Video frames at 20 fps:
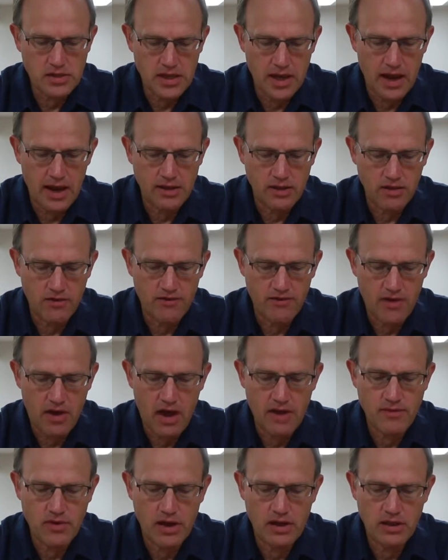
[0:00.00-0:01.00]
tight the
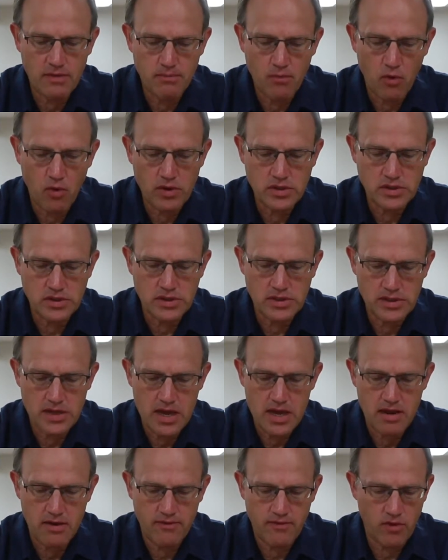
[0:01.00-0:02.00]
5/8 mortise and
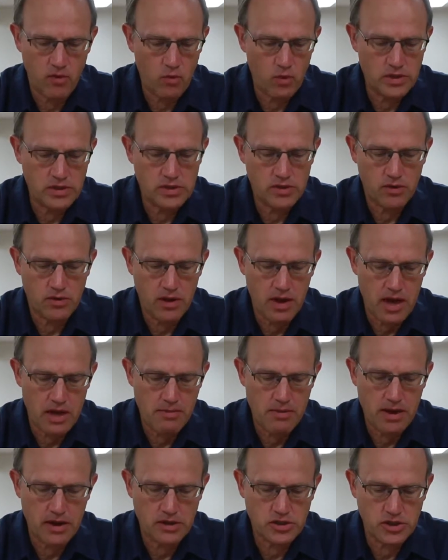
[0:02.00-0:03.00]
tenon for Windsor and
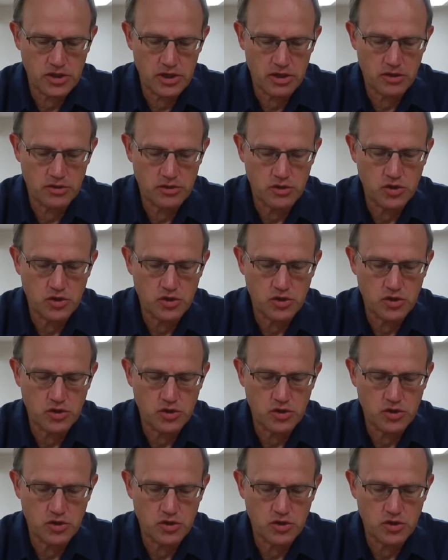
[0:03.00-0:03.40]
ladderback chairs